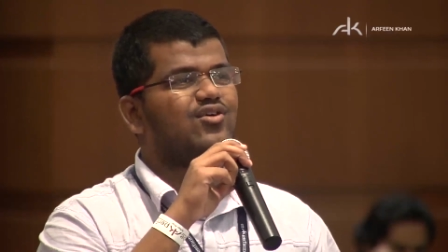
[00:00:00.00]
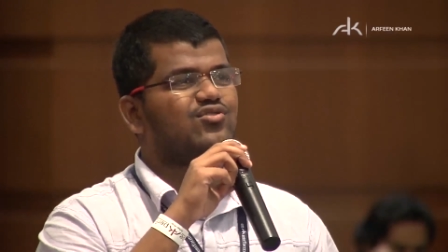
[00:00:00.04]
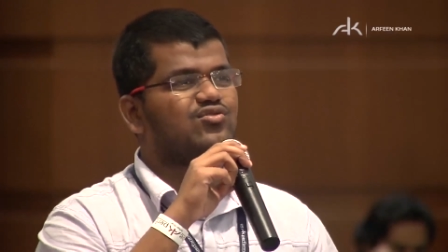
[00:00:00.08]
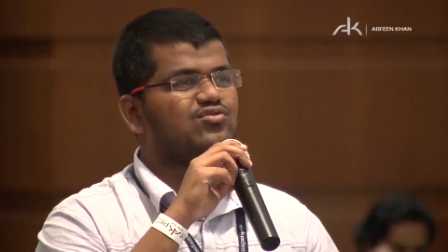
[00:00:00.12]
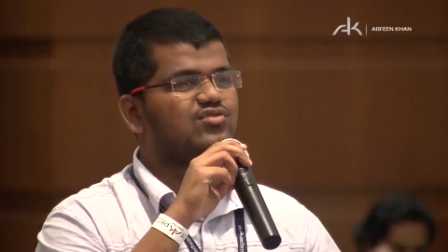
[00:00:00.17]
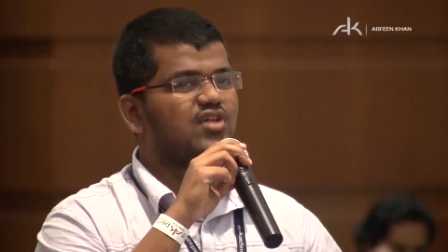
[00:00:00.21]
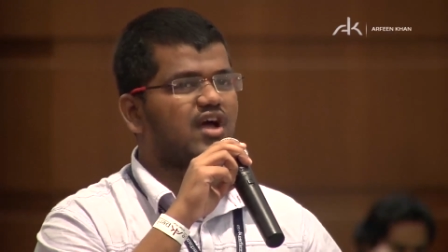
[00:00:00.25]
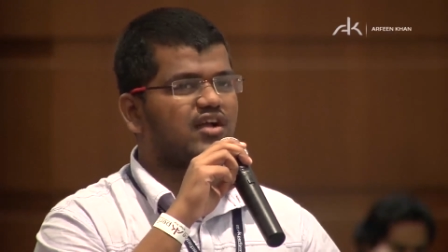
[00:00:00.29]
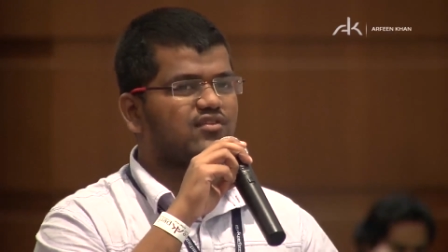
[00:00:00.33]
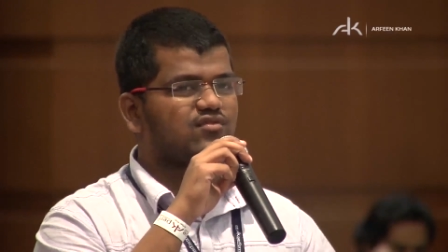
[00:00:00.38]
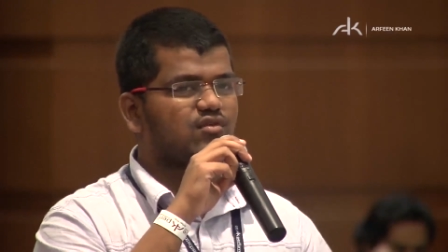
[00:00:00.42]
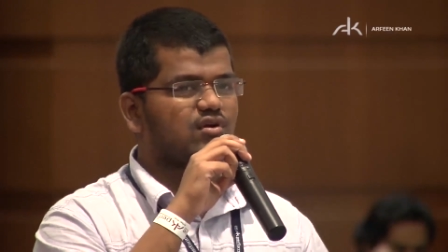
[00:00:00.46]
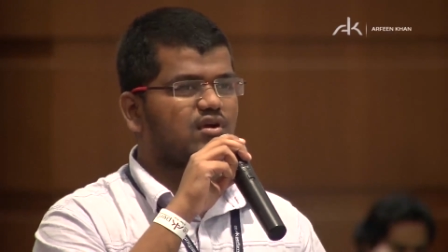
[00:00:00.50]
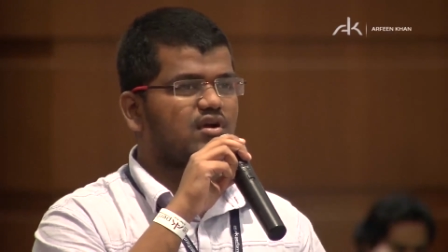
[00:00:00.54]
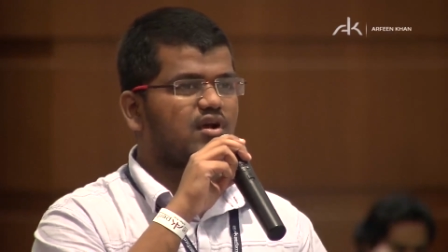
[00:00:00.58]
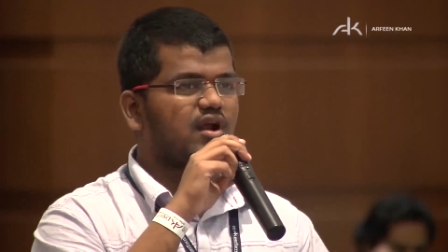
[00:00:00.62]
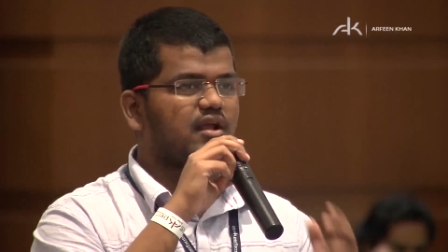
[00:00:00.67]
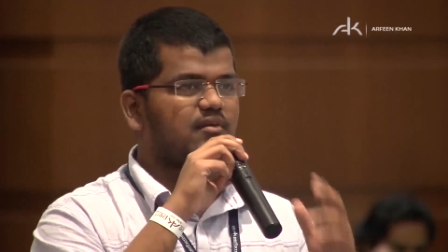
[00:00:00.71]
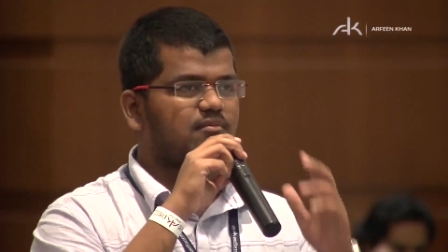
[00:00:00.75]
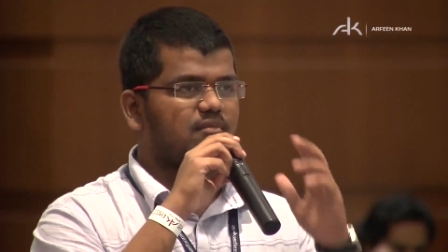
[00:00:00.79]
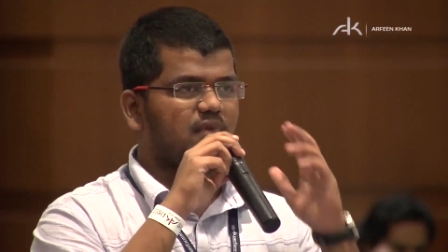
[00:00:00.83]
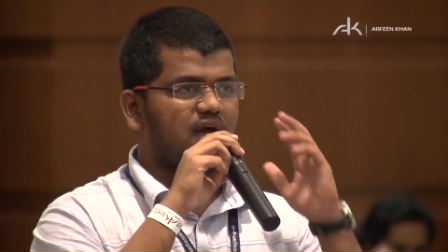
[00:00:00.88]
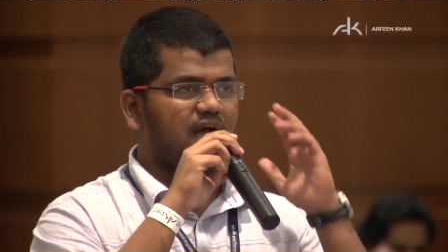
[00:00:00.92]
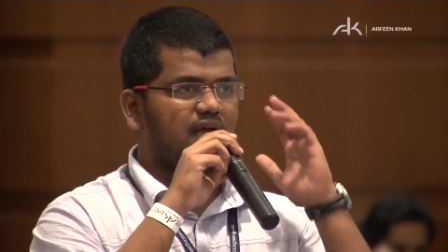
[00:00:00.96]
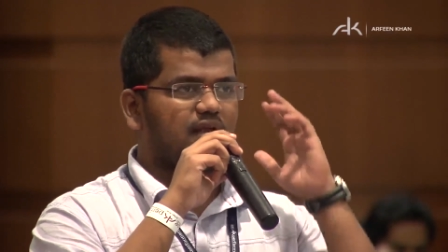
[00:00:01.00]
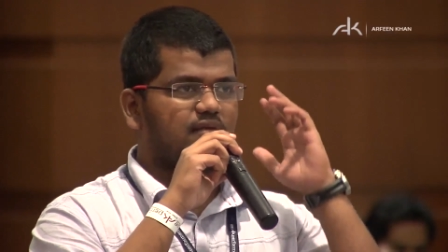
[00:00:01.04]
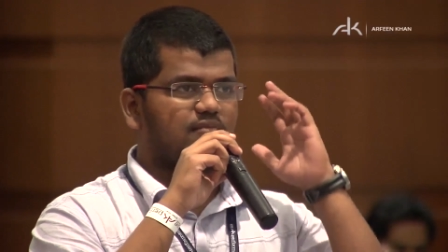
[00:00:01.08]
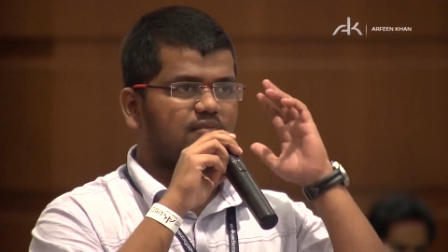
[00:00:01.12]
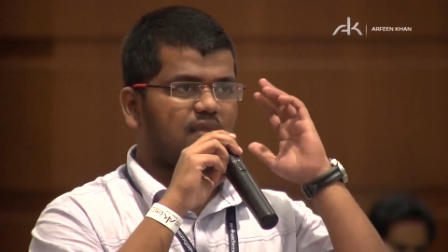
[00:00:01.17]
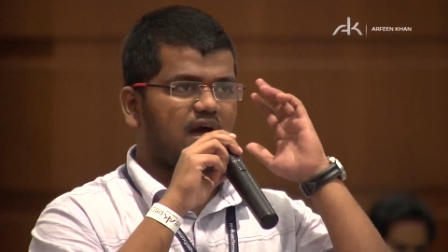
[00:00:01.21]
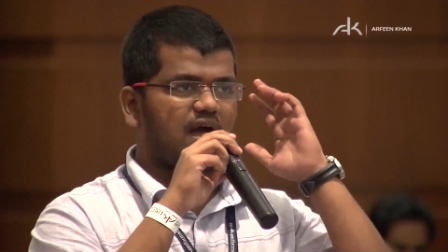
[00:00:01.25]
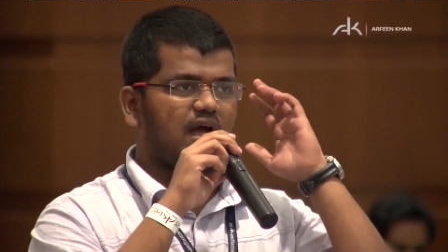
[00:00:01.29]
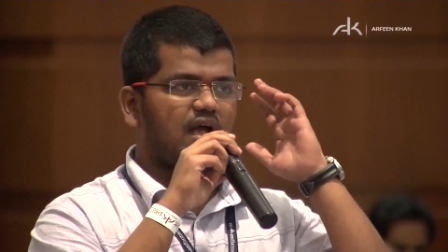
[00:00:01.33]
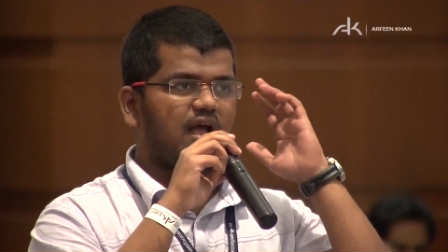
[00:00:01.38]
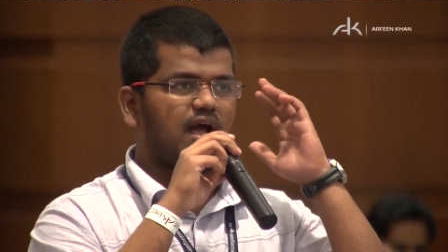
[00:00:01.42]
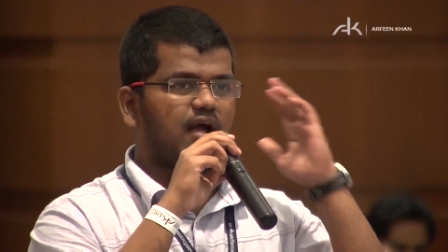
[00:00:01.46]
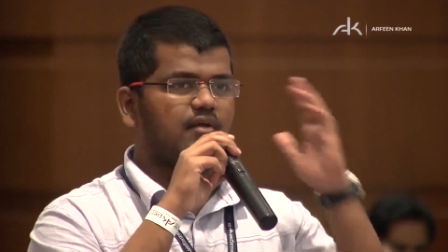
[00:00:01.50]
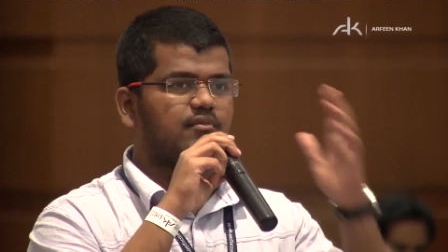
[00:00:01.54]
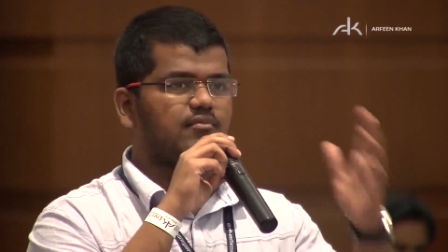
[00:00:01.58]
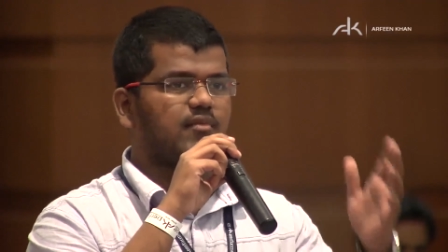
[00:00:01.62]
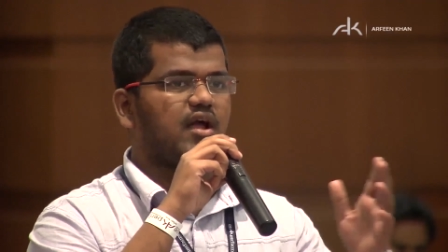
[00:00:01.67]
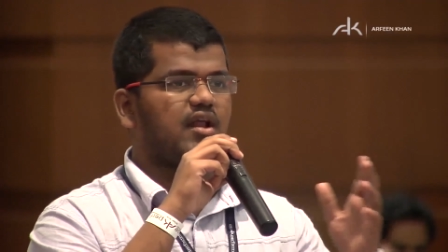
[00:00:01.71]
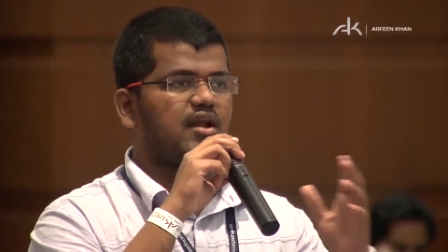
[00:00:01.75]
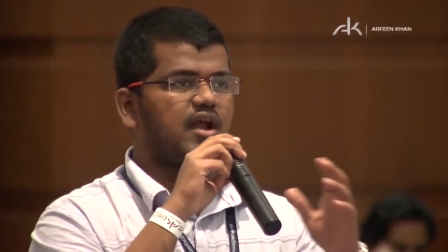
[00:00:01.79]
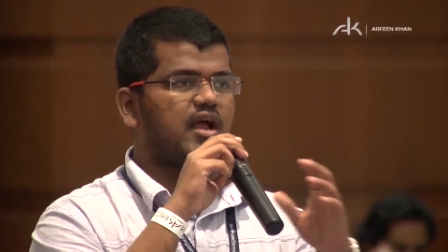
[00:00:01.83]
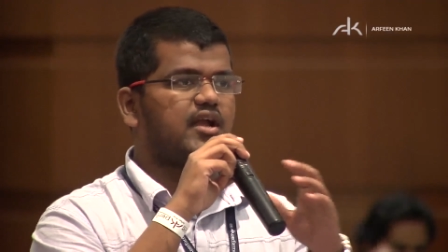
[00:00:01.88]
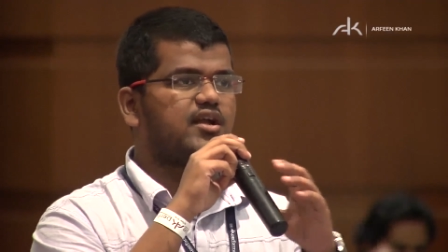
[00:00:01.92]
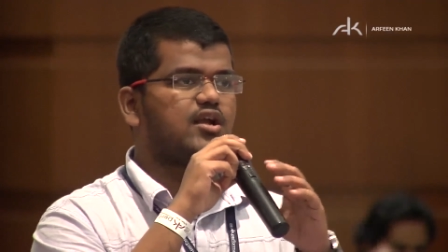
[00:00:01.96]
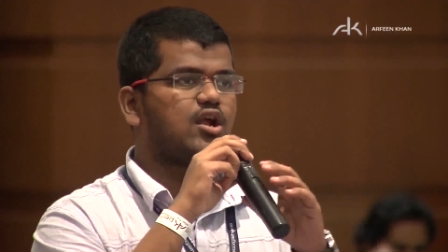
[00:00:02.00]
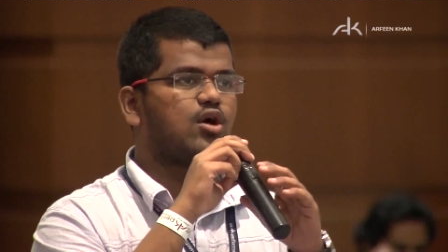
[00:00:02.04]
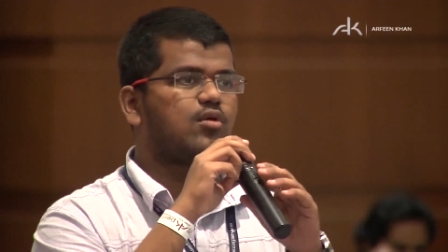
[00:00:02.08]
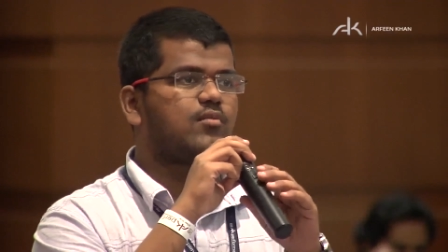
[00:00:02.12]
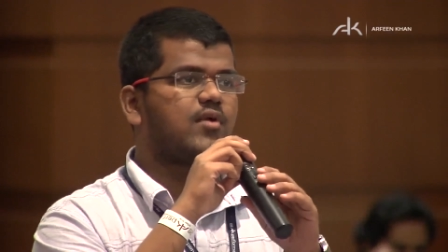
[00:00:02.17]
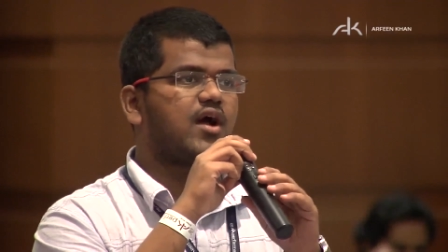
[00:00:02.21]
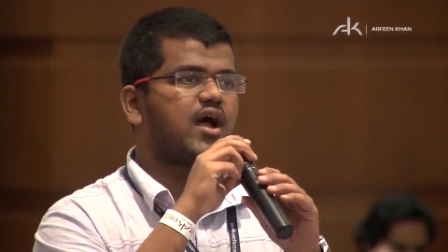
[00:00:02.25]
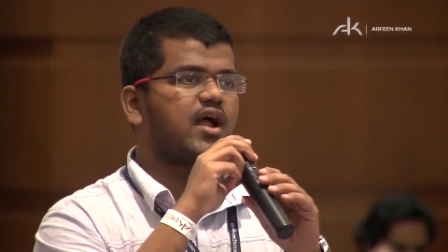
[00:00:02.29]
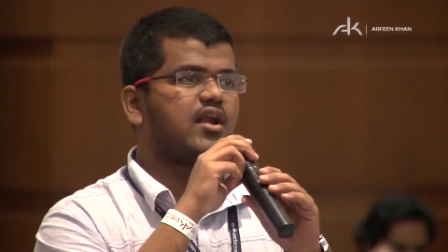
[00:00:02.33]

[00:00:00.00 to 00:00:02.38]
So that's what right my right now